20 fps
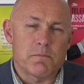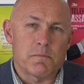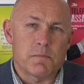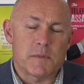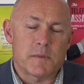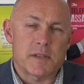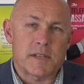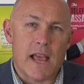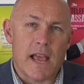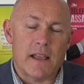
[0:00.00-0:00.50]

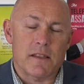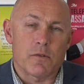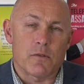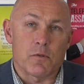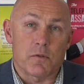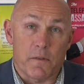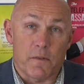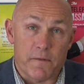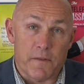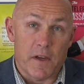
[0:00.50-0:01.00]

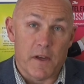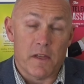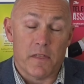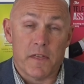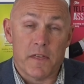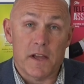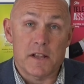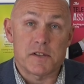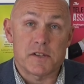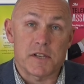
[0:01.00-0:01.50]

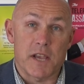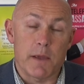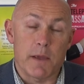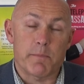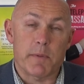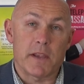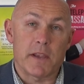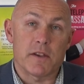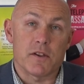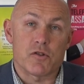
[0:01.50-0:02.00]
third
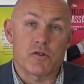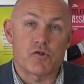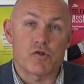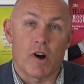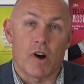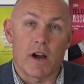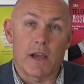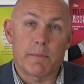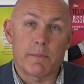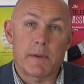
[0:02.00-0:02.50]
tip in your
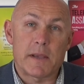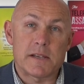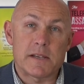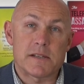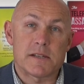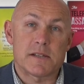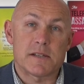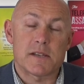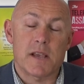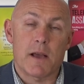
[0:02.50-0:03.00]
tribe
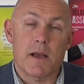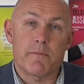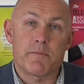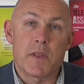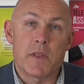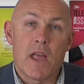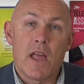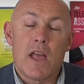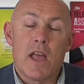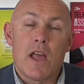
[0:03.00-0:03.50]
is,
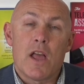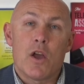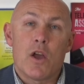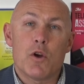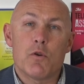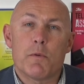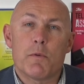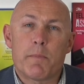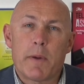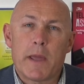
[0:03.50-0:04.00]

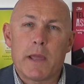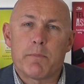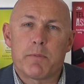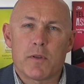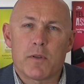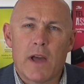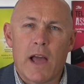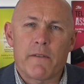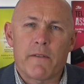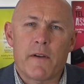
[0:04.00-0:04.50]
who are
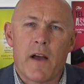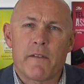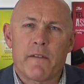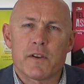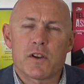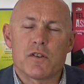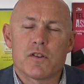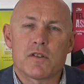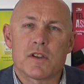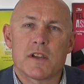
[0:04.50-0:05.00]
people that have
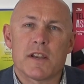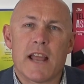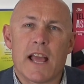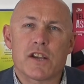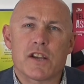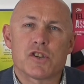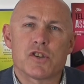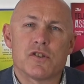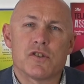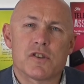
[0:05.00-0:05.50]
other good
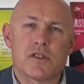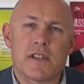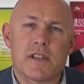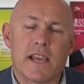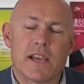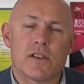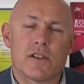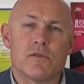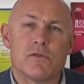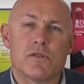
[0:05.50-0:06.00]
connections and
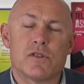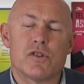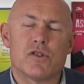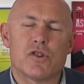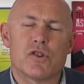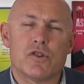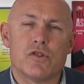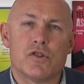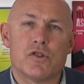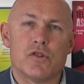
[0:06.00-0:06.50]
they can
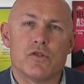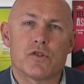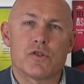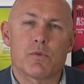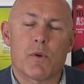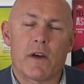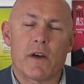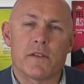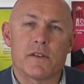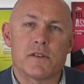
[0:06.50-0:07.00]
introduce you
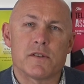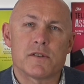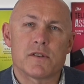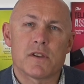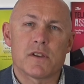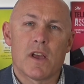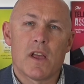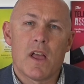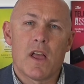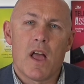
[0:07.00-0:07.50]
to
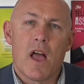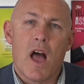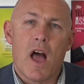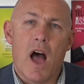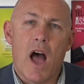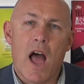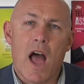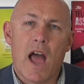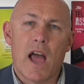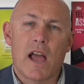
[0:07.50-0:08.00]
others.
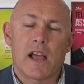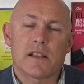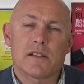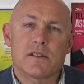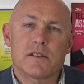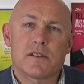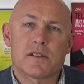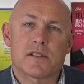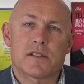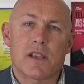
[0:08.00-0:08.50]

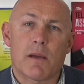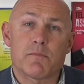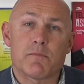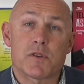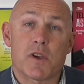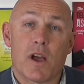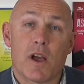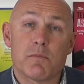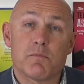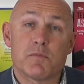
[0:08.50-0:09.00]
And
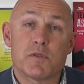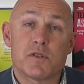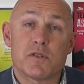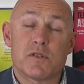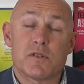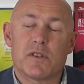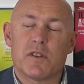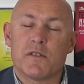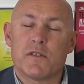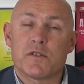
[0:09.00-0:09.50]

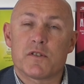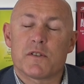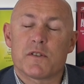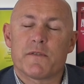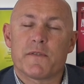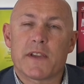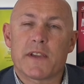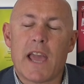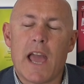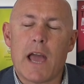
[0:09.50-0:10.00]
sometimes you sort of
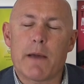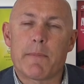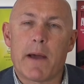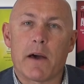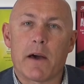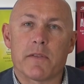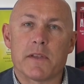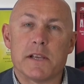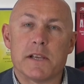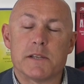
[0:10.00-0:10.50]
forget
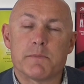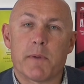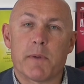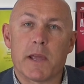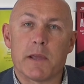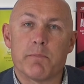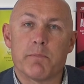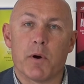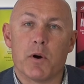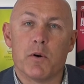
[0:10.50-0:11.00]
about these
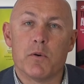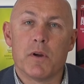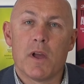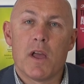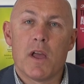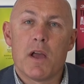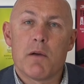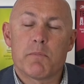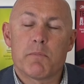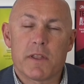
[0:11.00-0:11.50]
people,
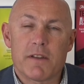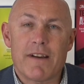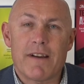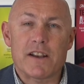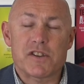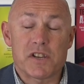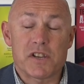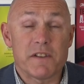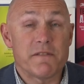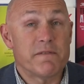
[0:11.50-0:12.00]
but they're
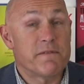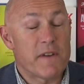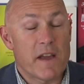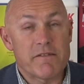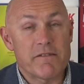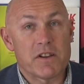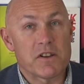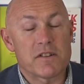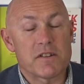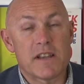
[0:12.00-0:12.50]
actually
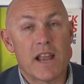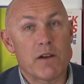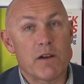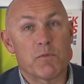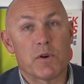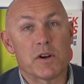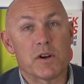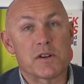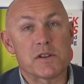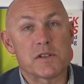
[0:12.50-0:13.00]
very good
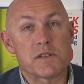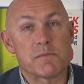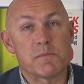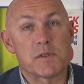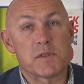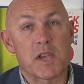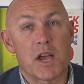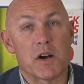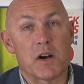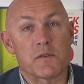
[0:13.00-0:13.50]
networkers
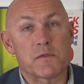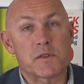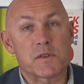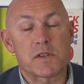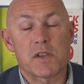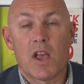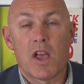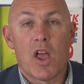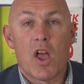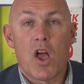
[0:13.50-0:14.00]

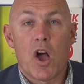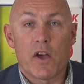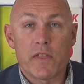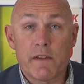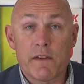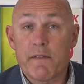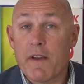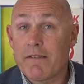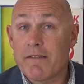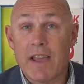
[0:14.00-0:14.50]
themselves, and
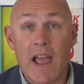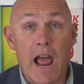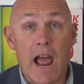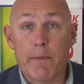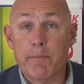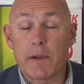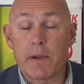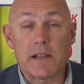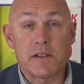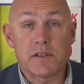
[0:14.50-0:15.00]
they're very
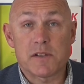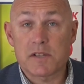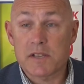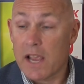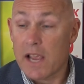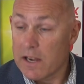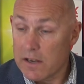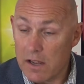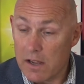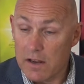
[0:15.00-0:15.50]
happy to
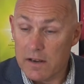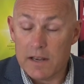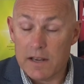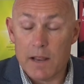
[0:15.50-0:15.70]
say, look,